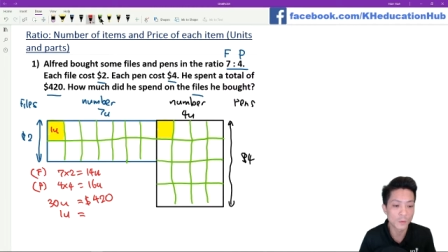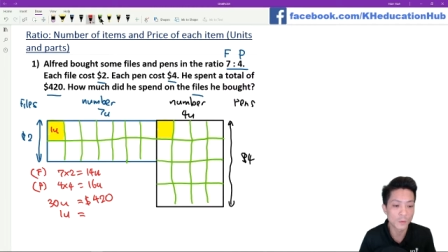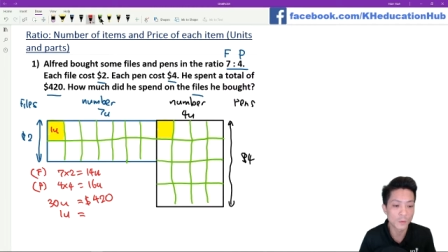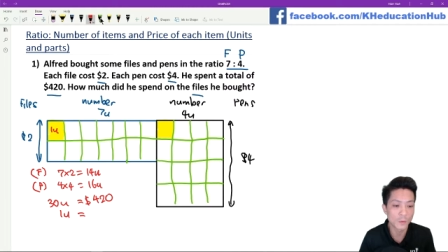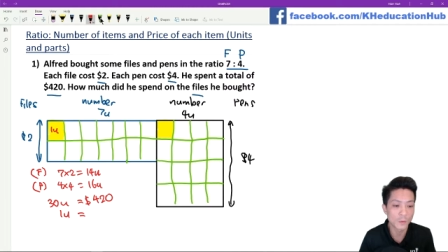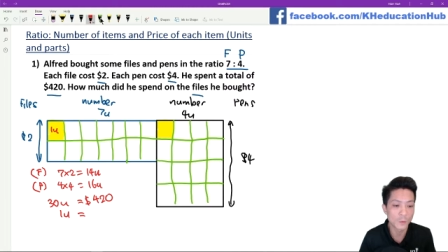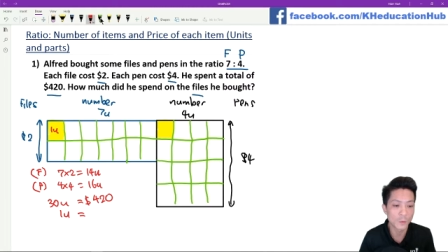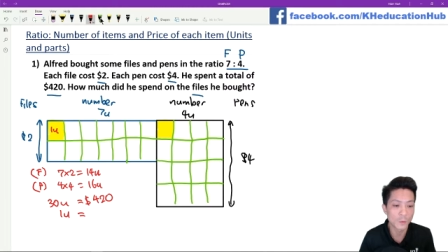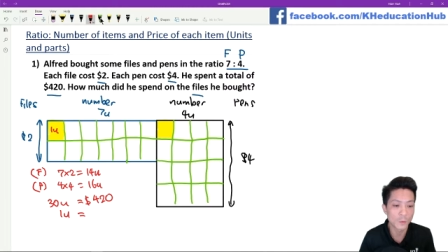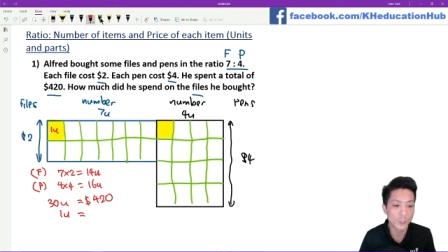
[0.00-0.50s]

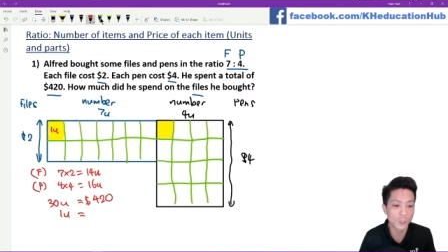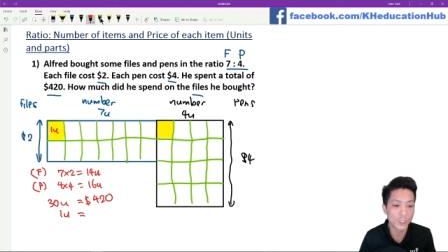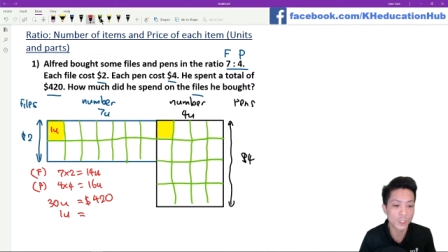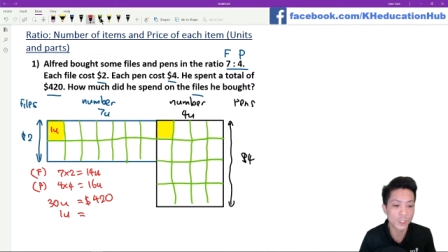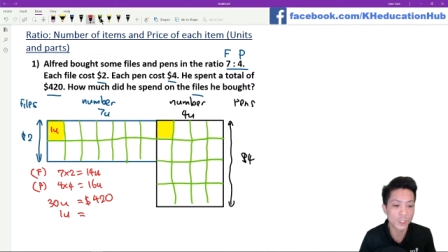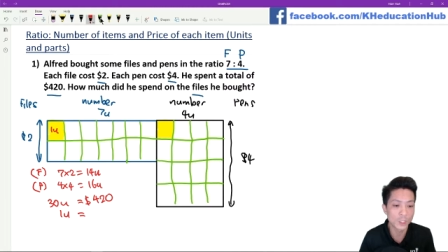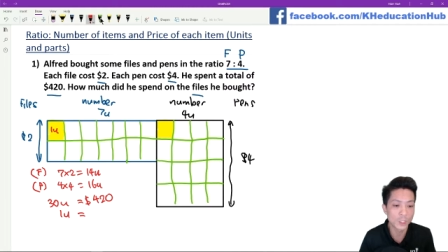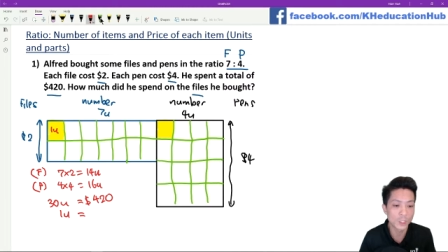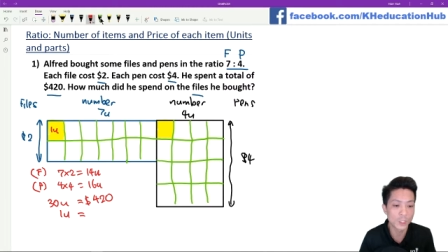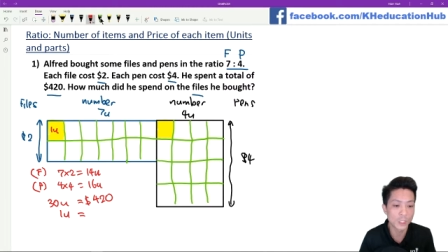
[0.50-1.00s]

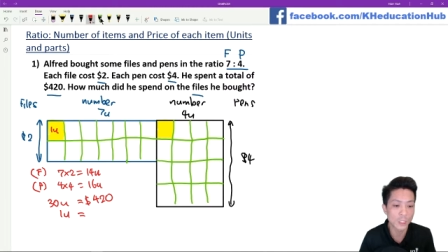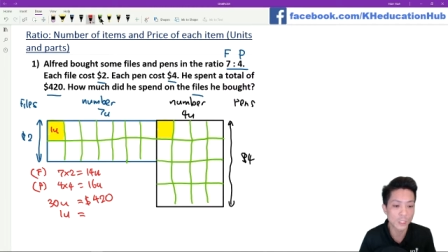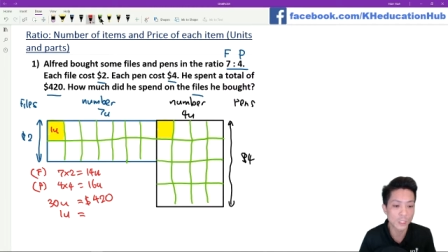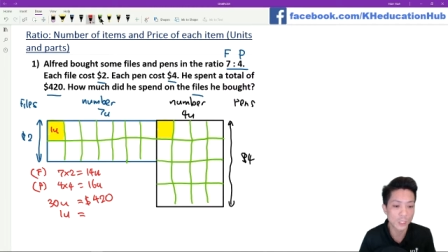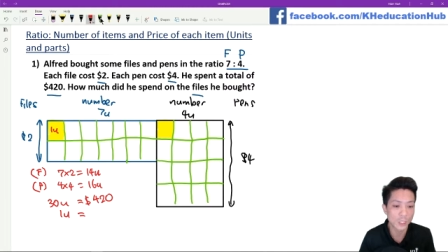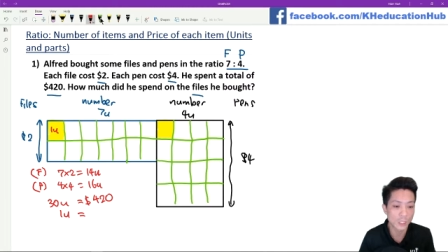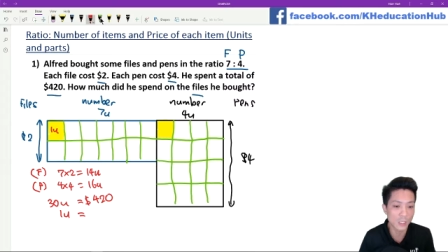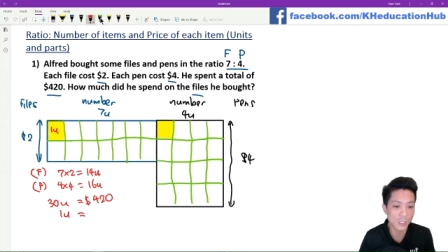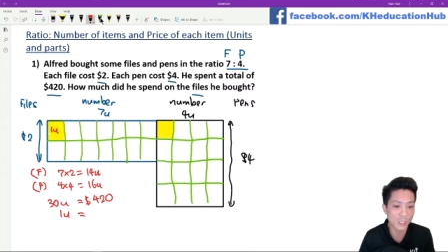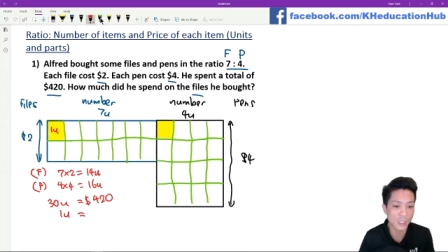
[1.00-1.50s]
which
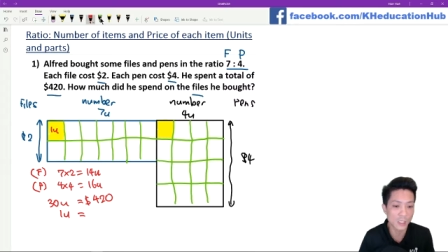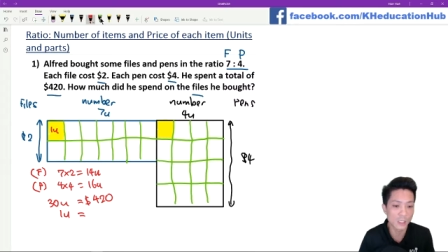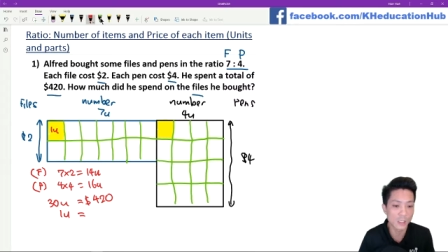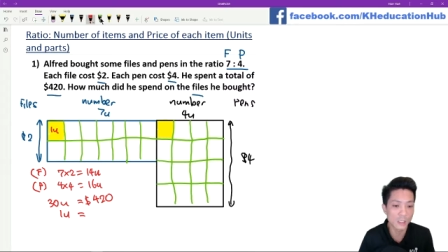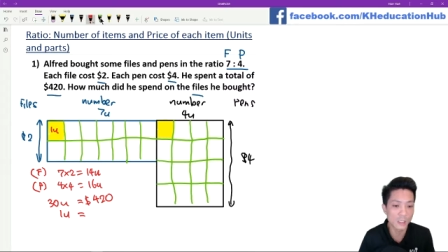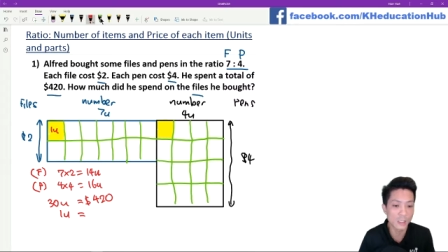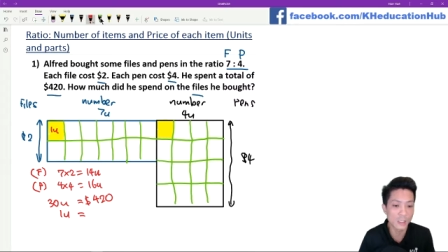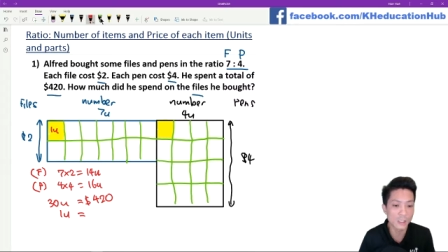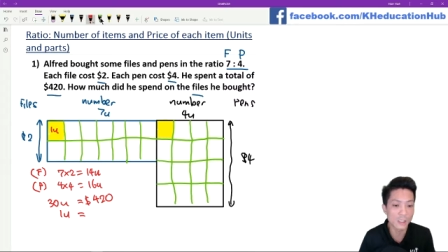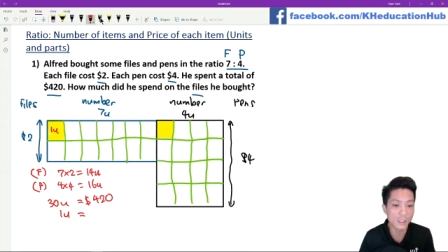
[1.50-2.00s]

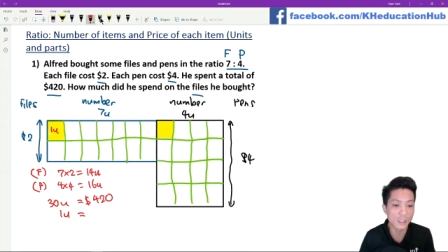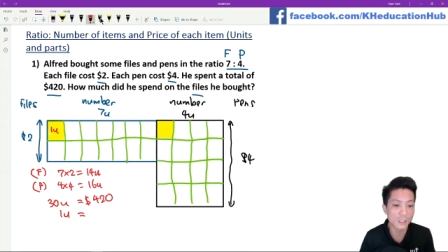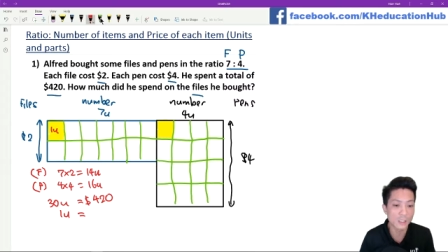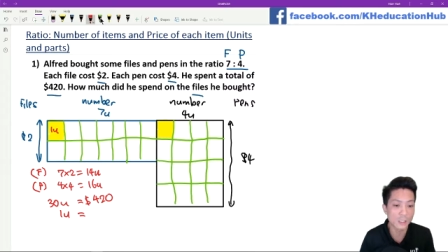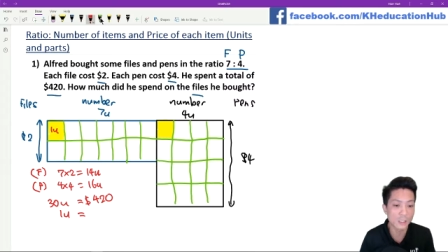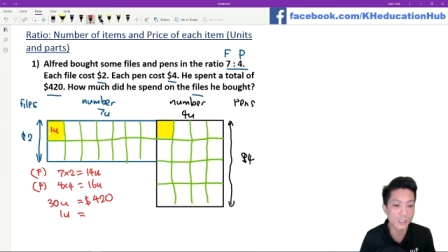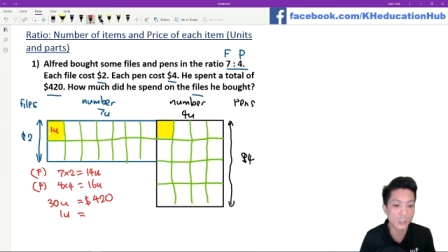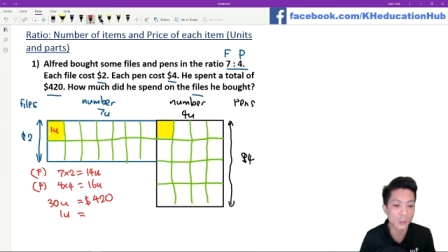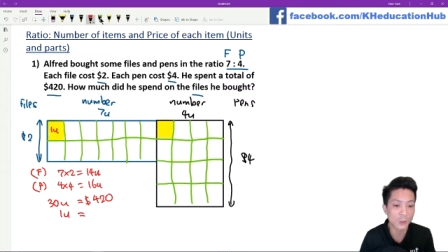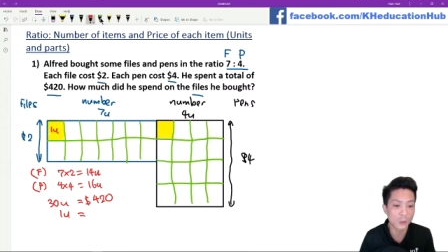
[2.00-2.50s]
is
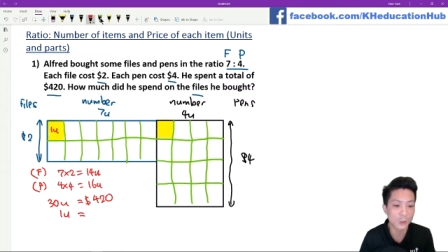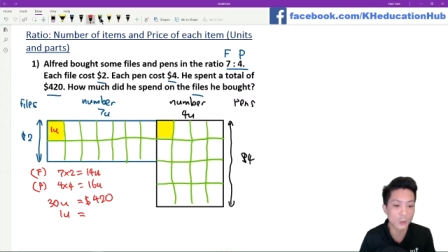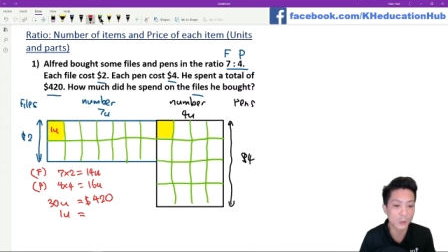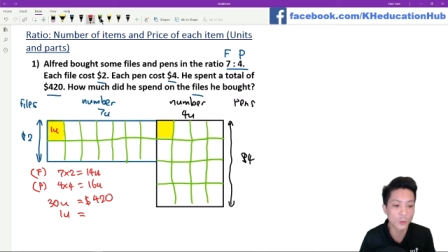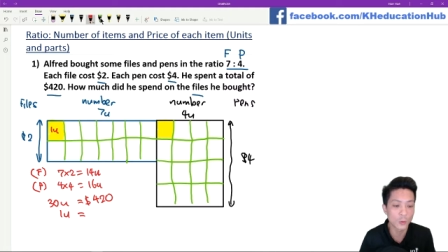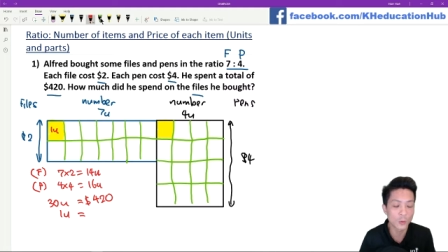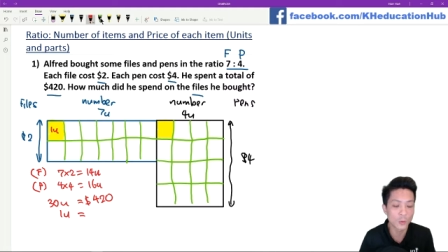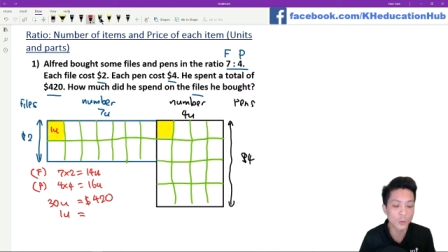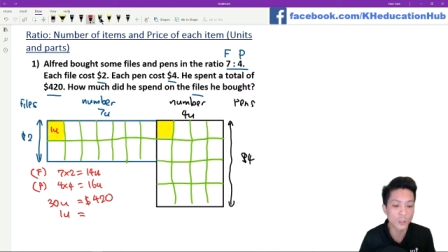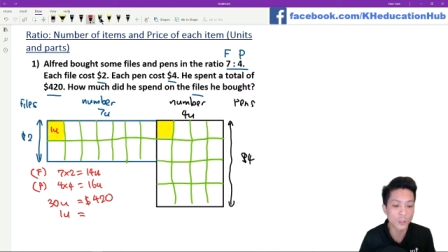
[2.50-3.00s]

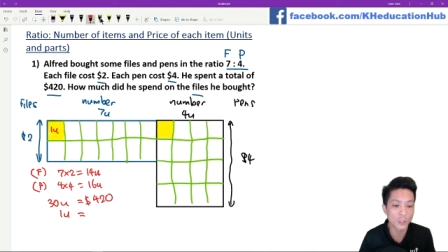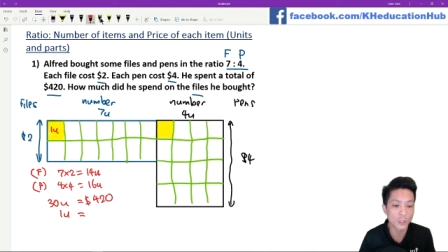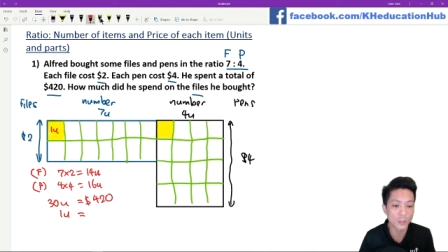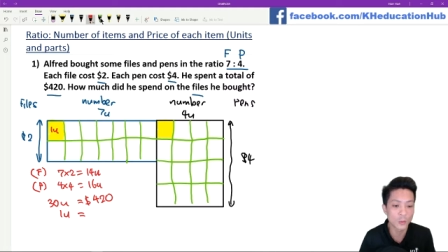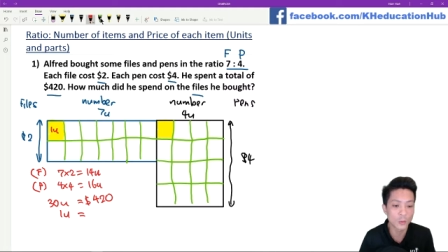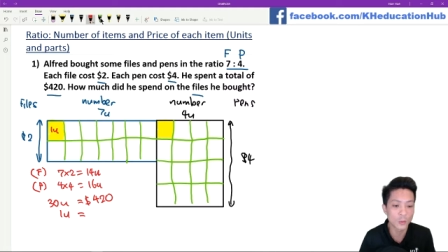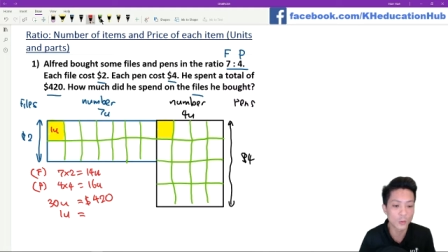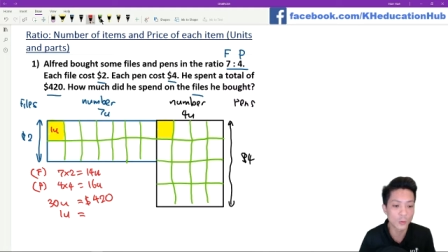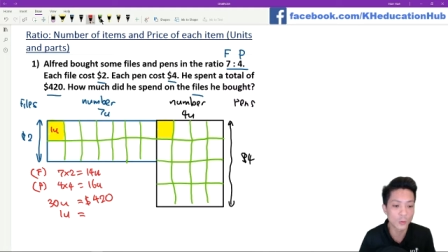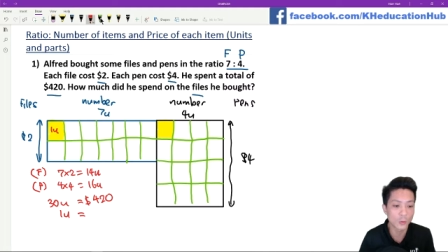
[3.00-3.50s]
equal
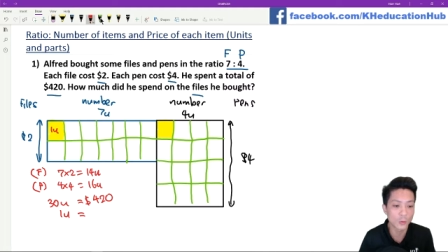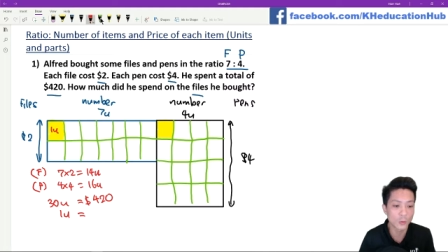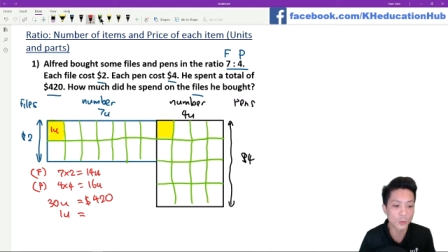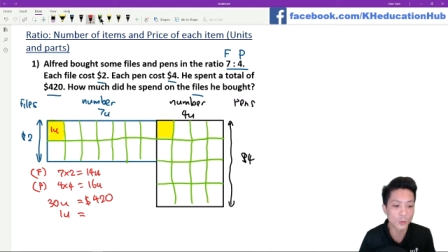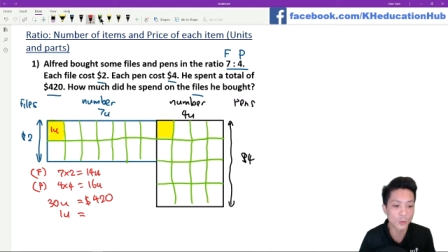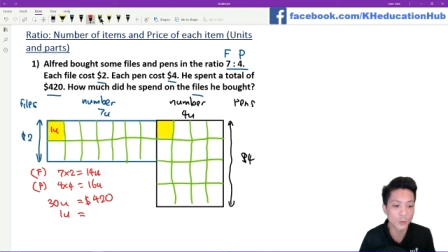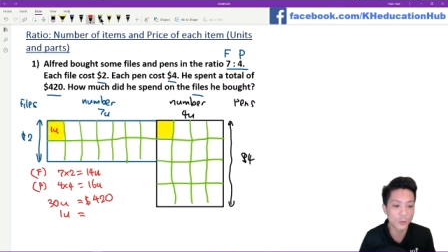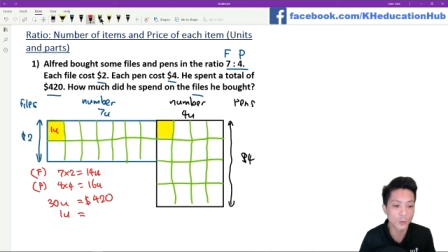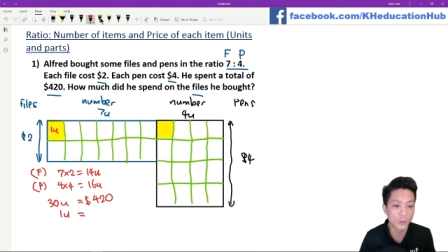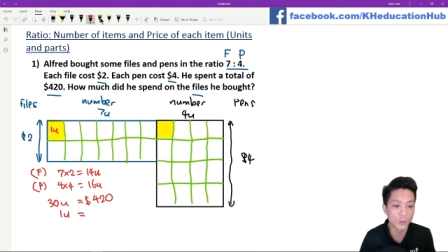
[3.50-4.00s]

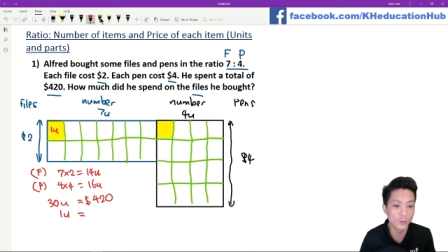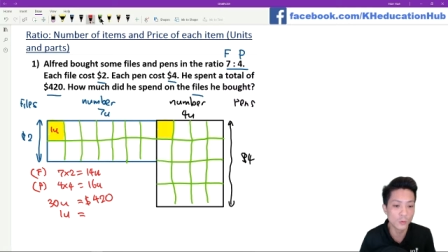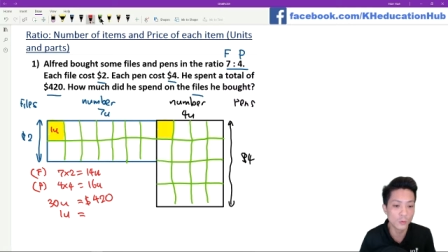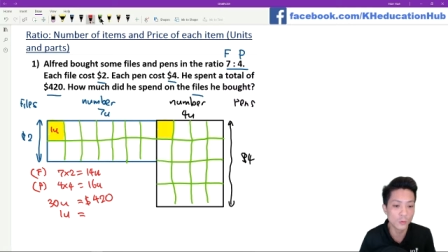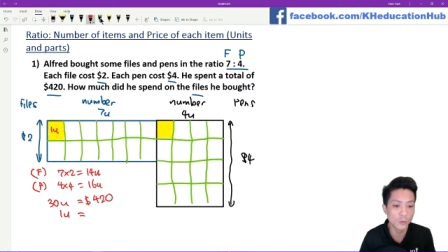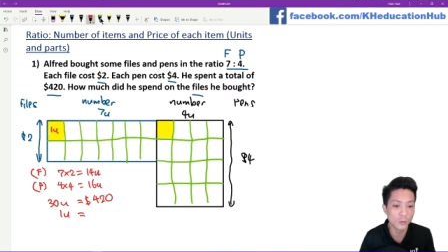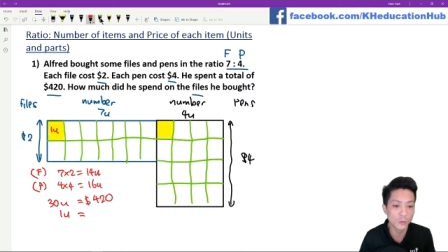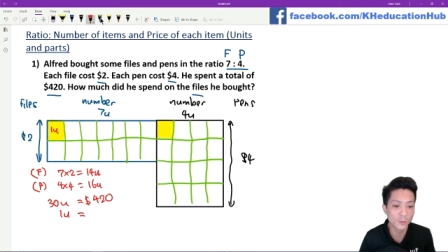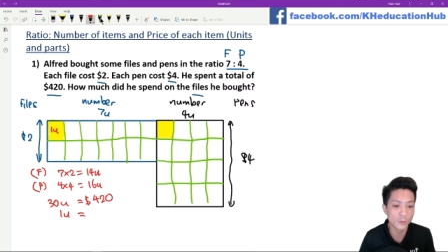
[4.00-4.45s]
to